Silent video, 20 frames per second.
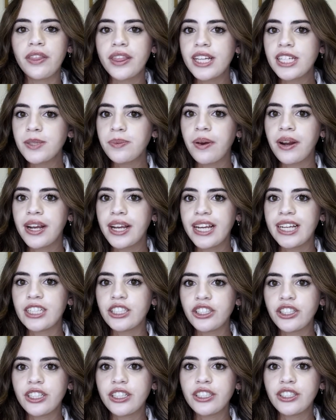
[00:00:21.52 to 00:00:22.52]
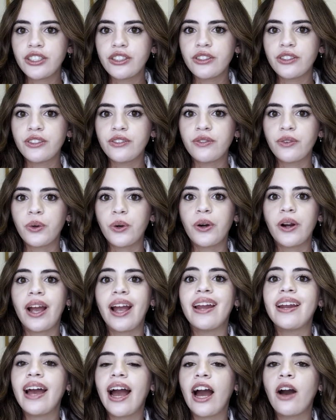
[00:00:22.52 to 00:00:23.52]
this medication is used for
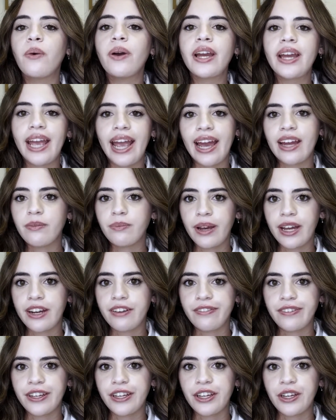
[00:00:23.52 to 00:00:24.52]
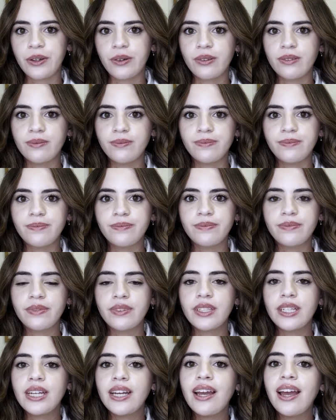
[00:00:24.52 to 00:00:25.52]
and how it can benefit you.
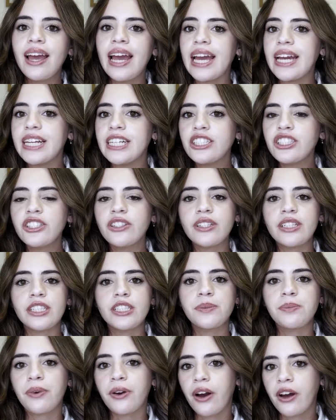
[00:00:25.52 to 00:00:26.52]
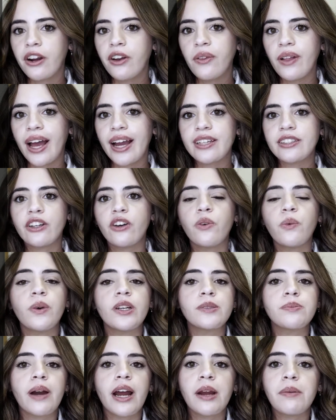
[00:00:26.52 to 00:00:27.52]
Initially, Spironolactone was
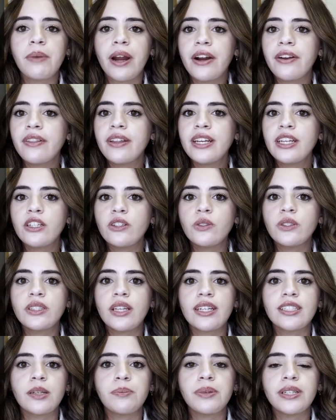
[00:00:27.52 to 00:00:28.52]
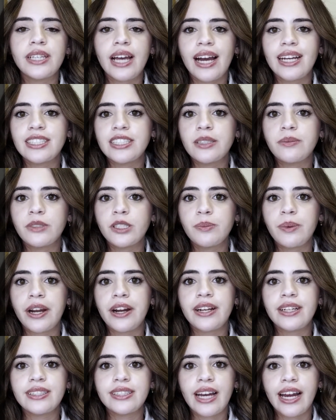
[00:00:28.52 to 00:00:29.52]
primarily used as a
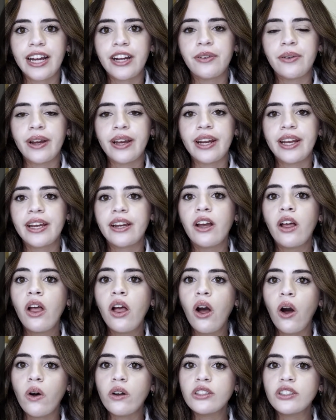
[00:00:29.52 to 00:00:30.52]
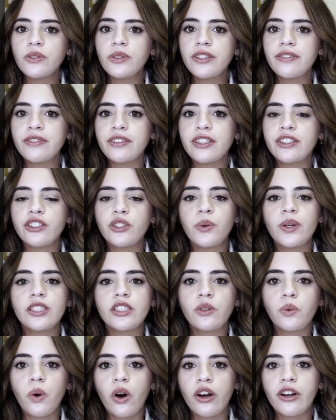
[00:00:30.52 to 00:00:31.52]
potassium-sparing diuretic, also referred to as a
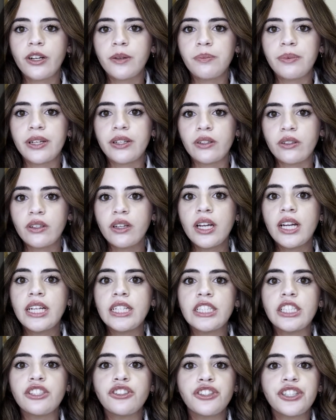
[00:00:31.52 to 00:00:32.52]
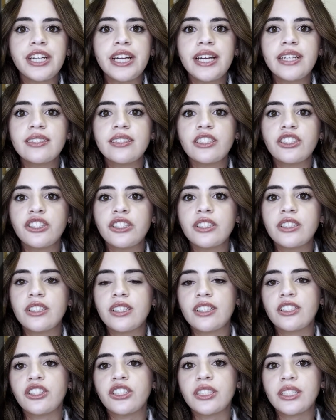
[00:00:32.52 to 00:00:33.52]
water pill, to treat conditions
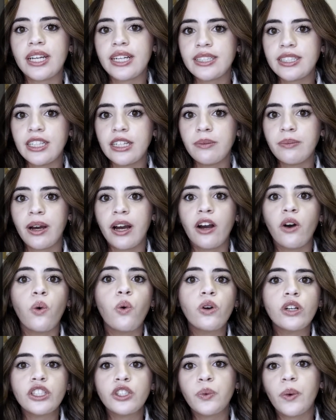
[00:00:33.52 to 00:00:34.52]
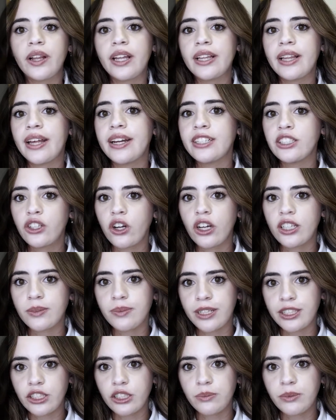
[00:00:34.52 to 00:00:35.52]
such as edema or swelling that is caused by
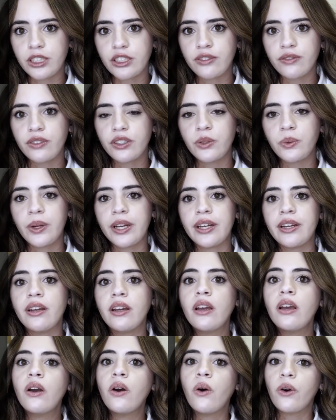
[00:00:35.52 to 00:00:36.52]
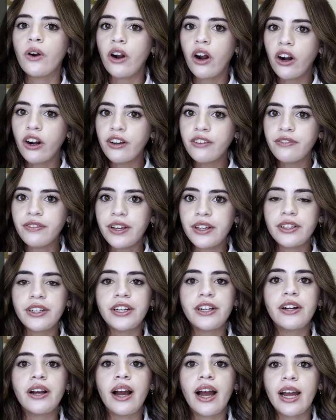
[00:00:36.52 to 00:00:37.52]
too much fluid, or heart
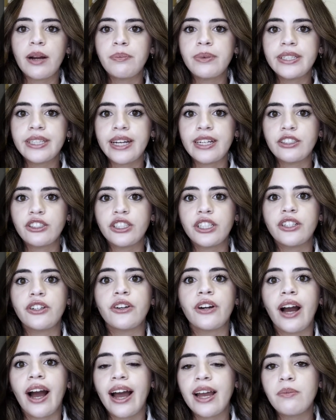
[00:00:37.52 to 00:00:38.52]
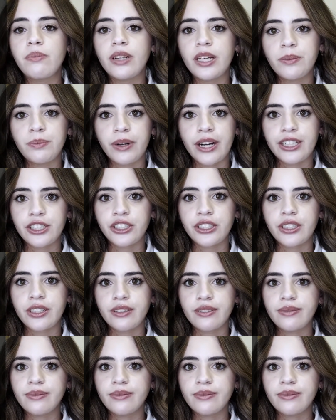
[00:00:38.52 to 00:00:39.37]
failure, hypertension, or high blood pressure.